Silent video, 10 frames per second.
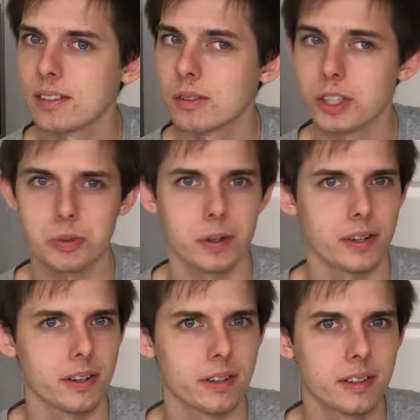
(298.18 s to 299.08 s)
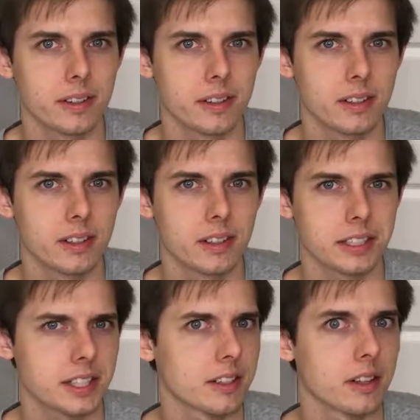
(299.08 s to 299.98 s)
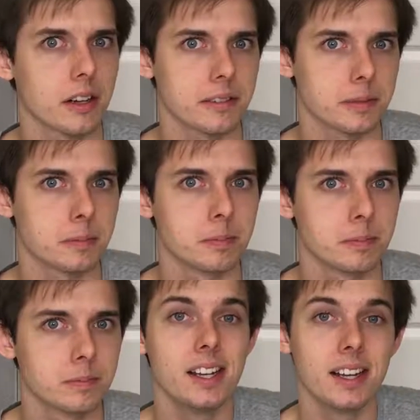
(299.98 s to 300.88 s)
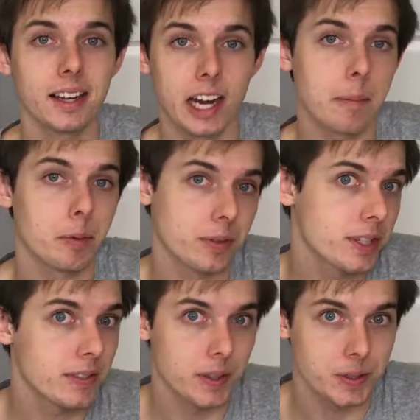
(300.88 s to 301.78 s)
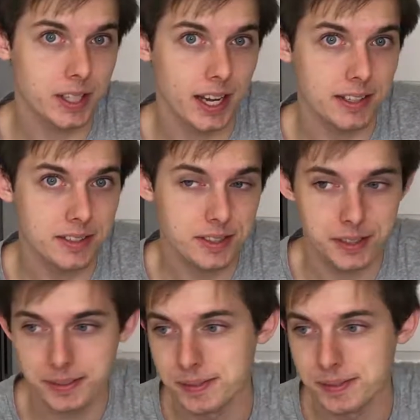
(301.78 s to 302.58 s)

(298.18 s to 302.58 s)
Which word? I said a lot of them. Cameron Restivo says,